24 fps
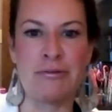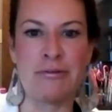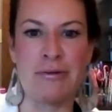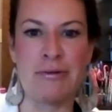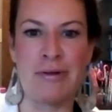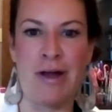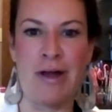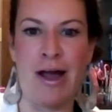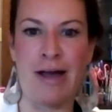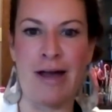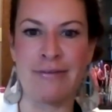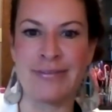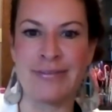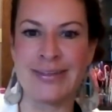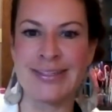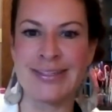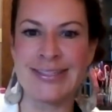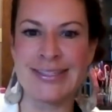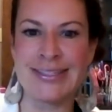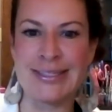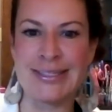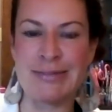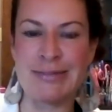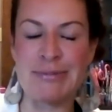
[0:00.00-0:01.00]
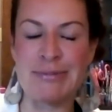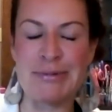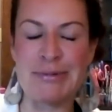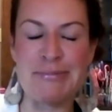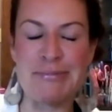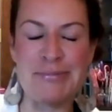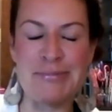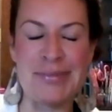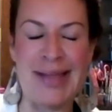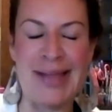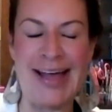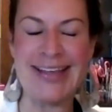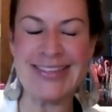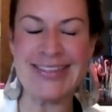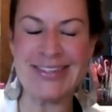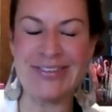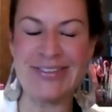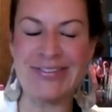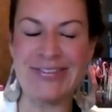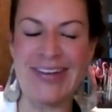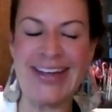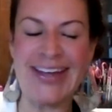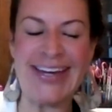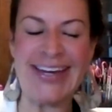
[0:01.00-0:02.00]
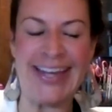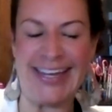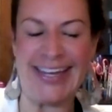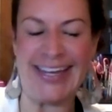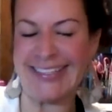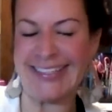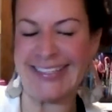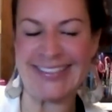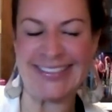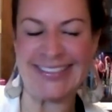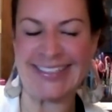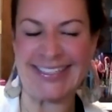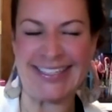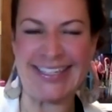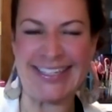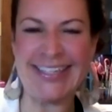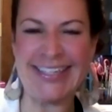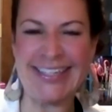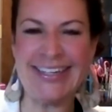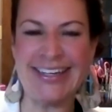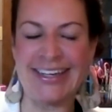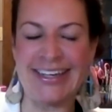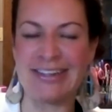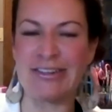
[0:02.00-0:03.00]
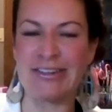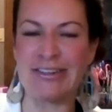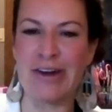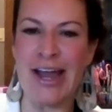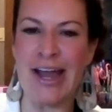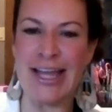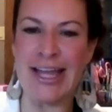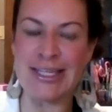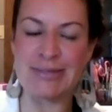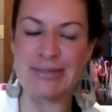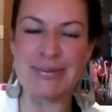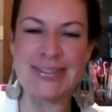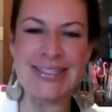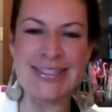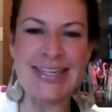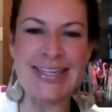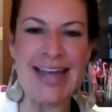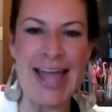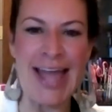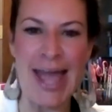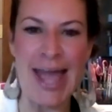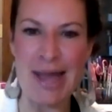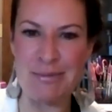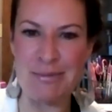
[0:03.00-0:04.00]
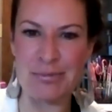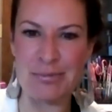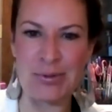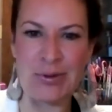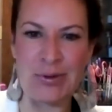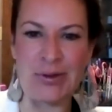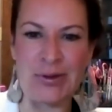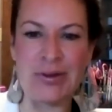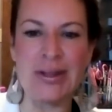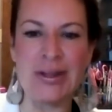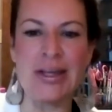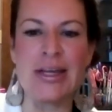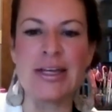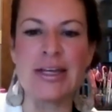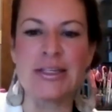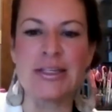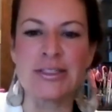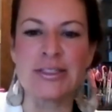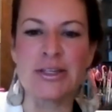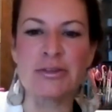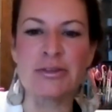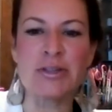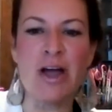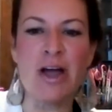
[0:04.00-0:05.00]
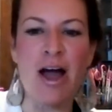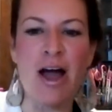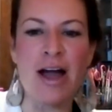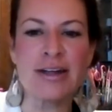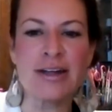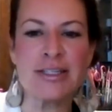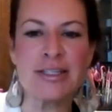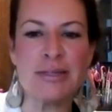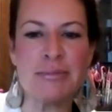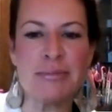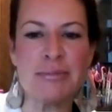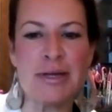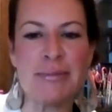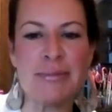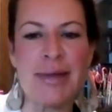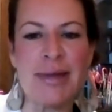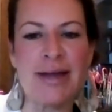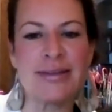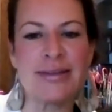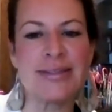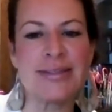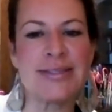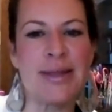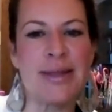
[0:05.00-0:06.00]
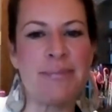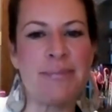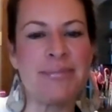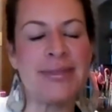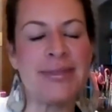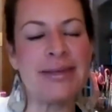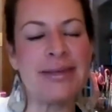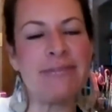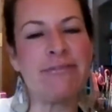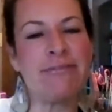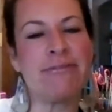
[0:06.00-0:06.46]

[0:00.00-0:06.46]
obviously been blessed financially, and your husband's an emerald. So talk to me about something